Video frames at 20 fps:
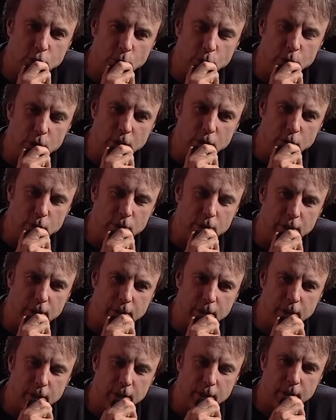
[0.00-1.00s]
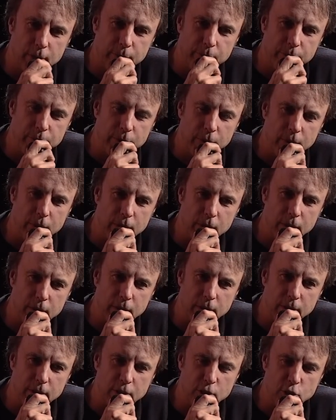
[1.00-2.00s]
So do you think
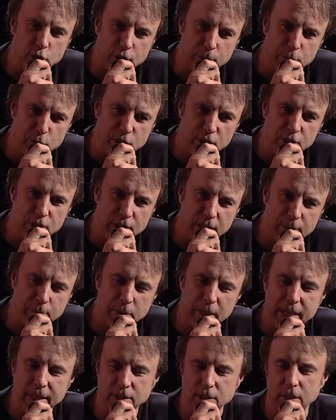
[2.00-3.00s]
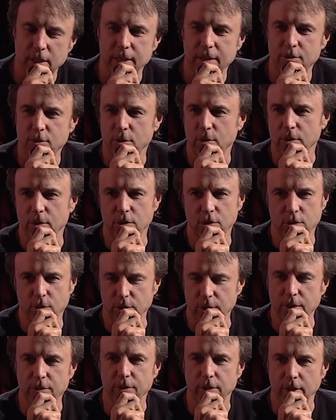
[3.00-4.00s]
the Egyptians had black slaves, or those
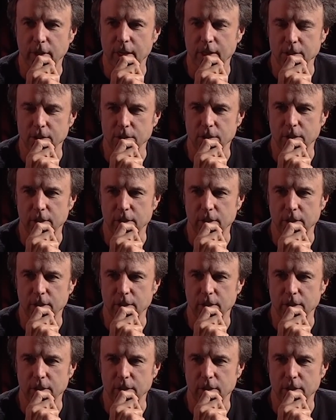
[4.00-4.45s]
were different kinds of